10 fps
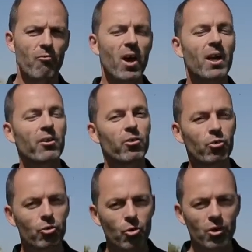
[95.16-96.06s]
Write us
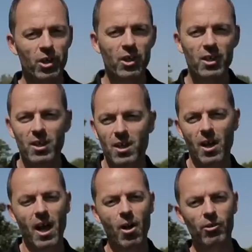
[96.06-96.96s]
your story.
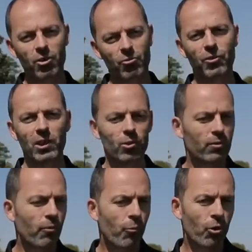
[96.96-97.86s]
How did you feel
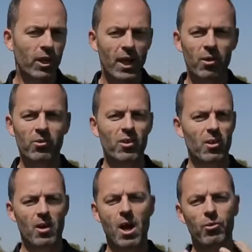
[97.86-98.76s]
doing your workouts?
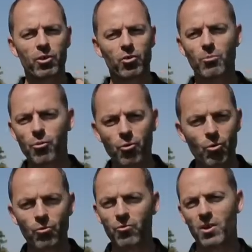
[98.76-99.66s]
How did you
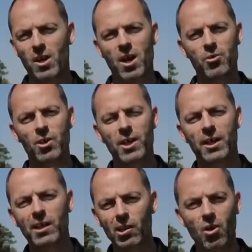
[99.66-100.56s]
improve? Are you
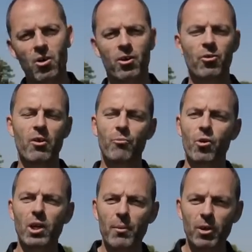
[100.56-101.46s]
hitting it longer? Do you have
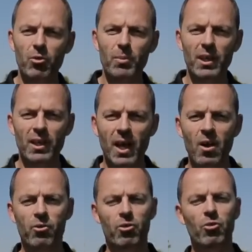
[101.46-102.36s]
more club head speed
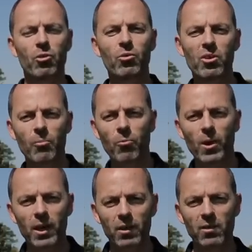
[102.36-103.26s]
now? Did you lose some
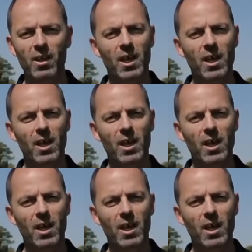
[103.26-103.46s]
weight?